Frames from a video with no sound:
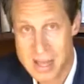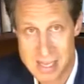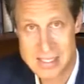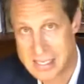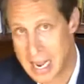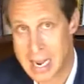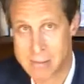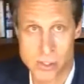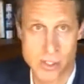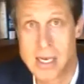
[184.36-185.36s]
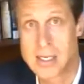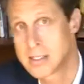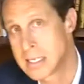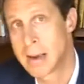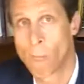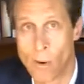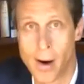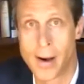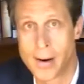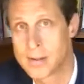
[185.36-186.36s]
have lots of names,
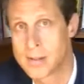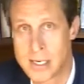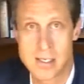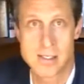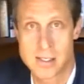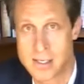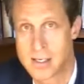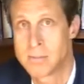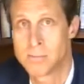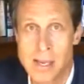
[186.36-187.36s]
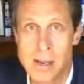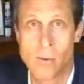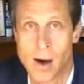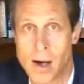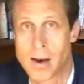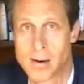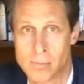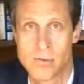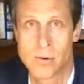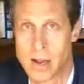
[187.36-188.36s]
GSTM1 and GSTP1
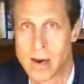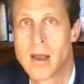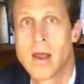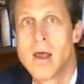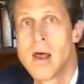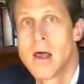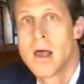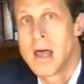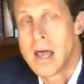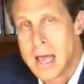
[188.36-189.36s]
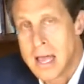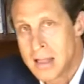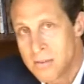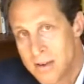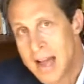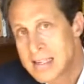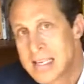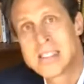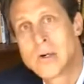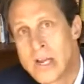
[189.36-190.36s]
and so on. The fact
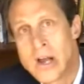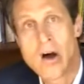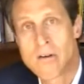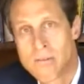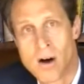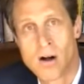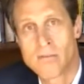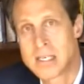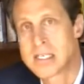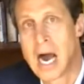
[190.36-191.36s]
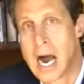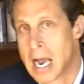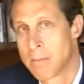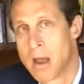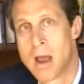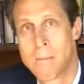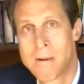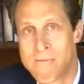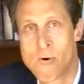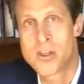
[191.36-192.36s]
is that we all evolved in a time
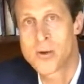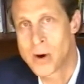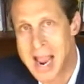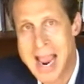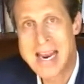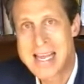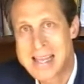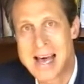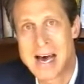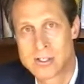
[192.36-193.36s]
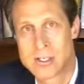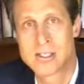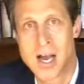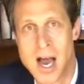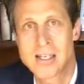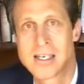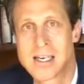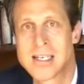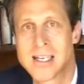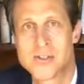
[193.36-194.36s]
before there were 80,000
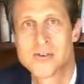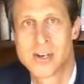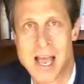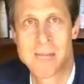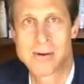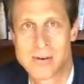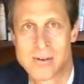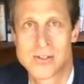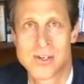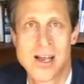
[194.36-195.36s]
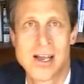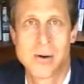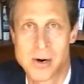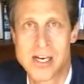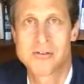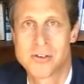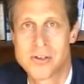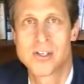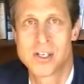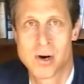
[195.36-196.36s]
toxic industrial chemicals that were
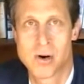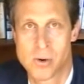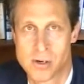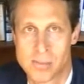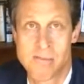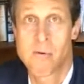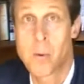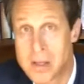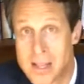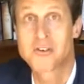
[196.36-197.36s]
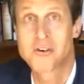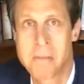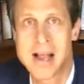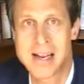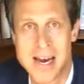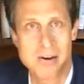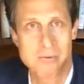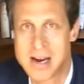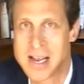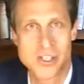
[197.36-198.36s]
introduced into our world, before electromagnetic
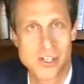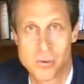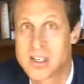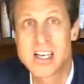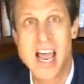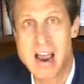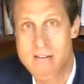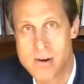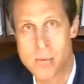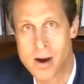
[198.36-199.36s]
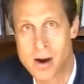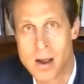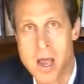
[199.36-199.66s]
radiation was everywhere,